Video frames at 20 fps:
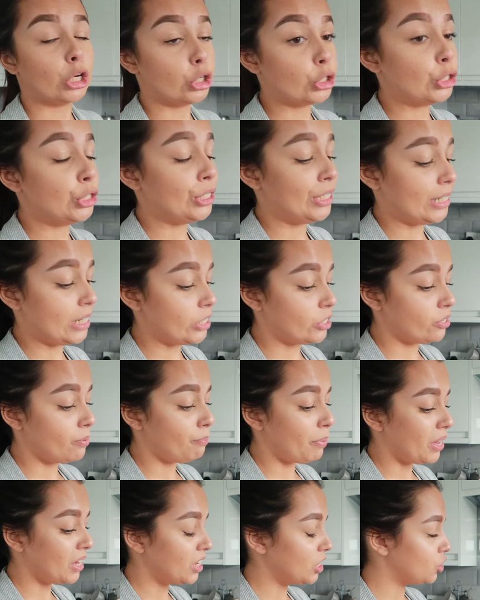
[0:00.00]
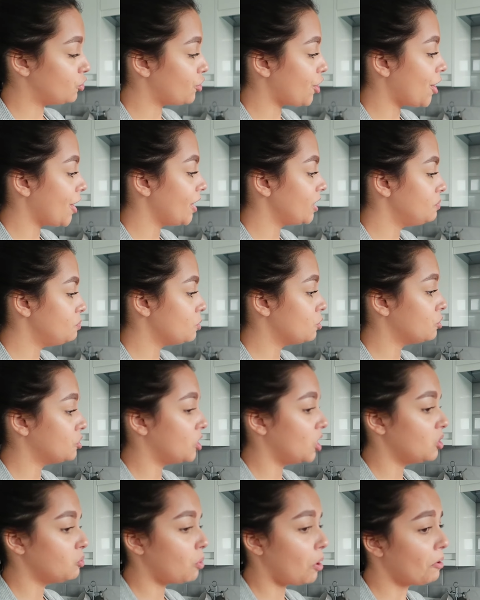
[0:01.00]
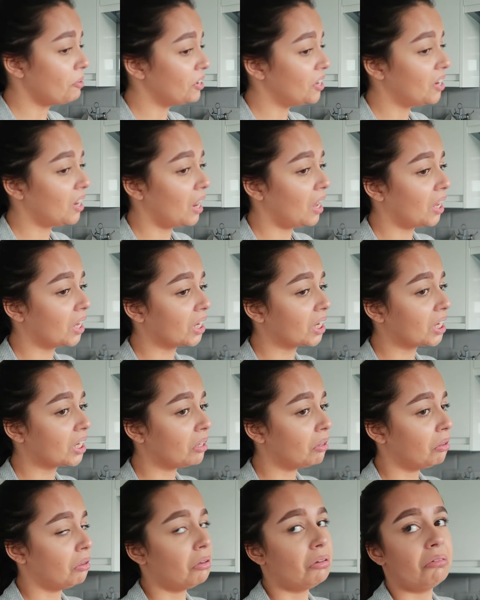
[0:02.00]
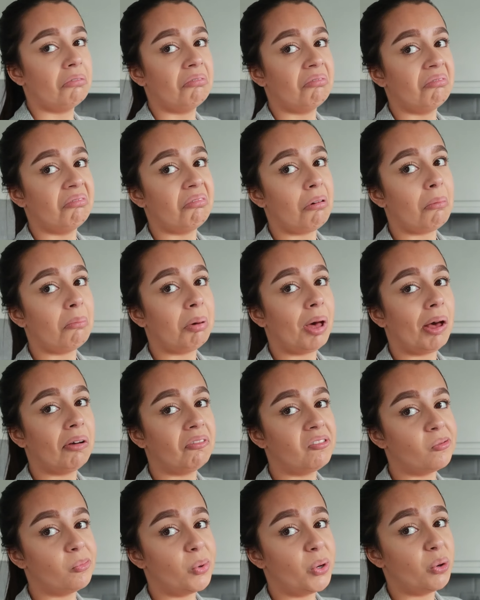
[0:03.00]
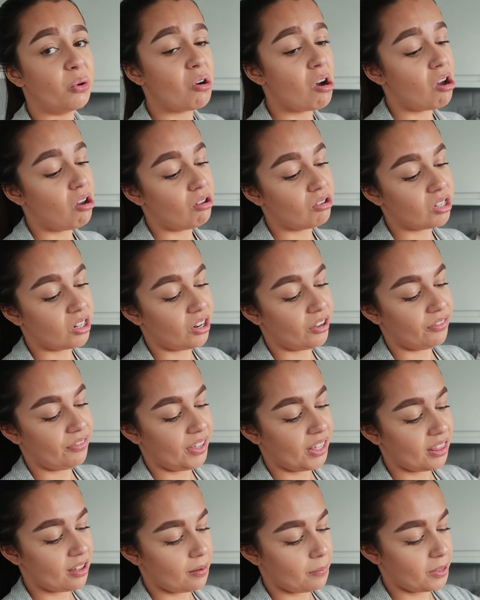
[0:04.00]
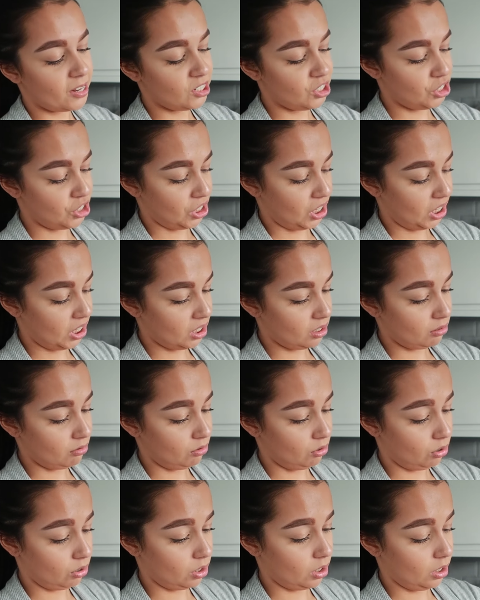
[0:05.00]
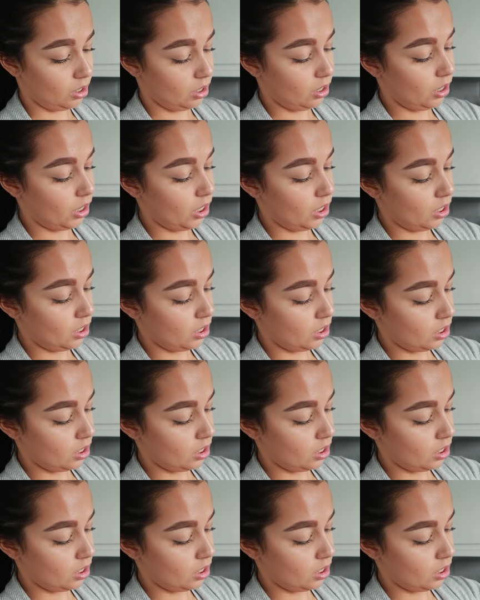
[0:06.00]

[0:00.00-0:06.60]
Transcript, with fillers: good decent baking trays because these were only like one pound from Wilko's and I think they're a bit shit, not gonna lie.